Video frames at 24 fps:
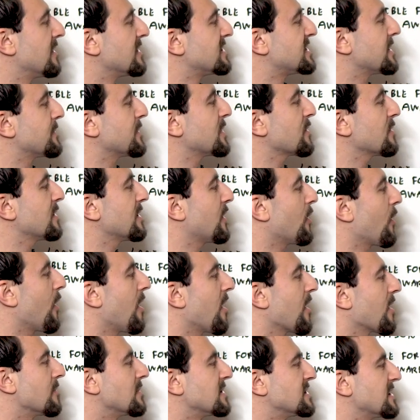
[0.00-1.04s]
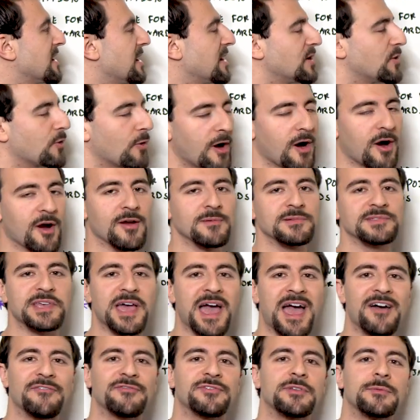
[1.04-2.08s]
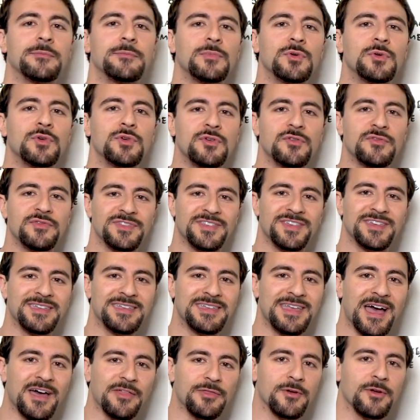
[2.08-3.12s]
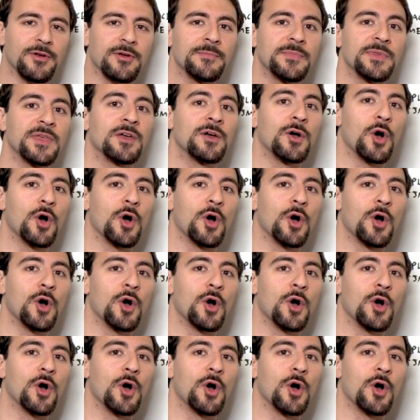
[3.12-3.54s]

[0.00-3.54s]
Similarly, your arms. Your arms have to move together